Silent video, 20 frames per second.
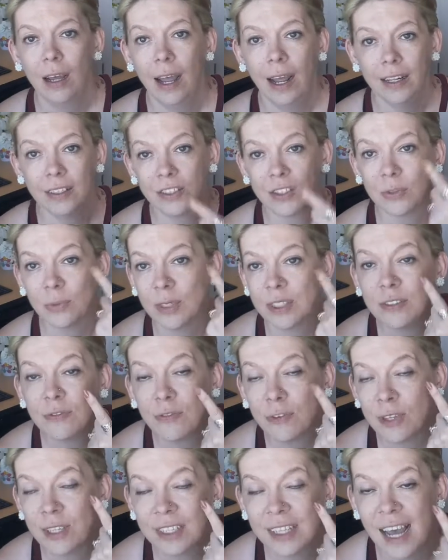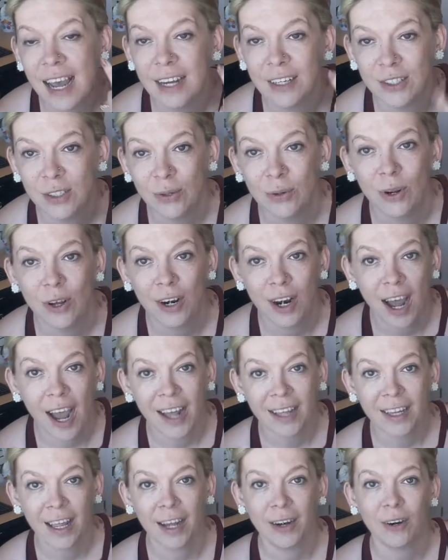hence the reason for the tattooed on
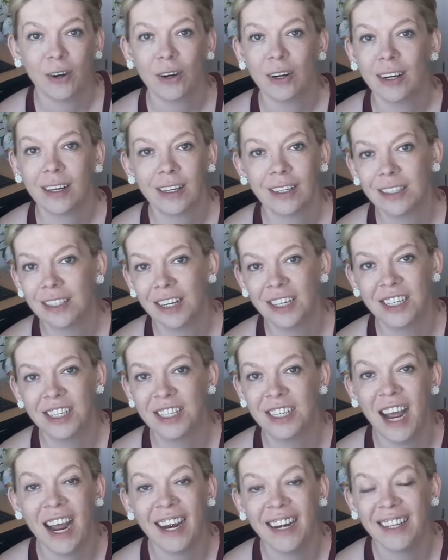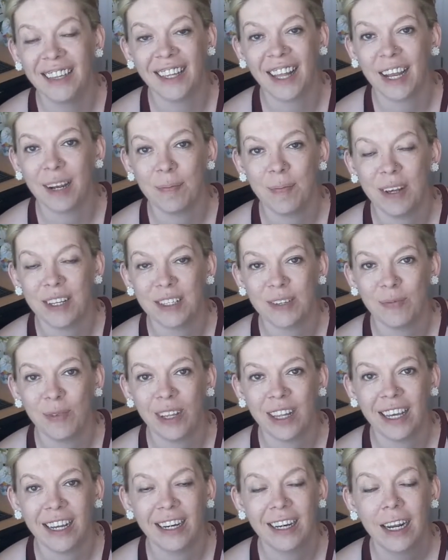eyeliner, because I didn't like messing
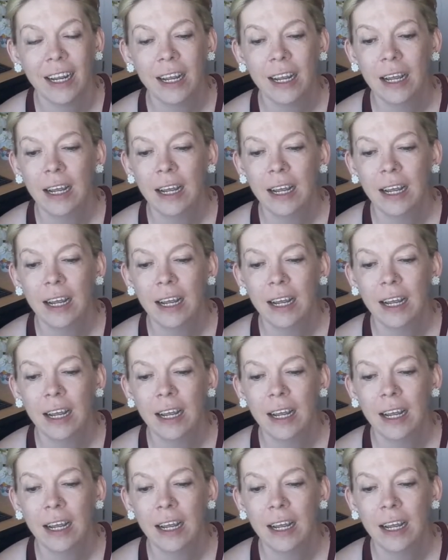with it.